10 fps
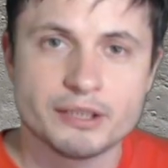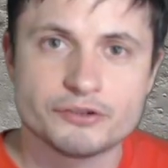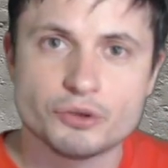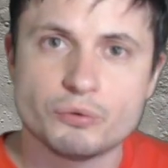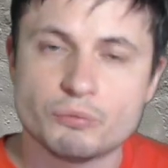
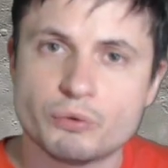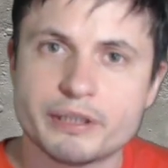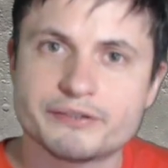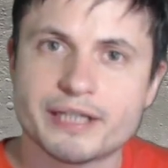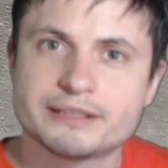So
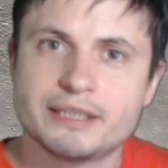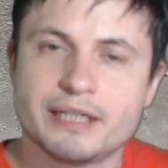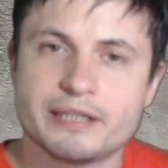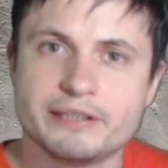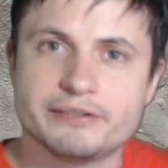what
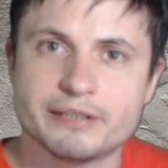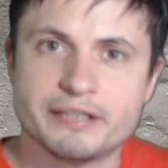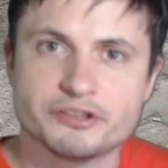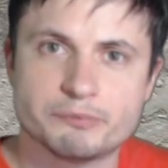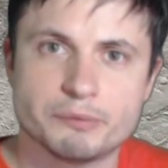exactly are these
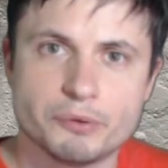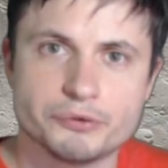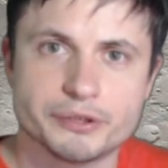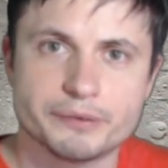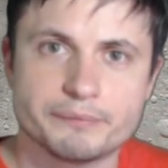scientists
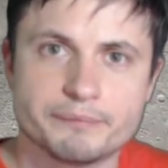proposing?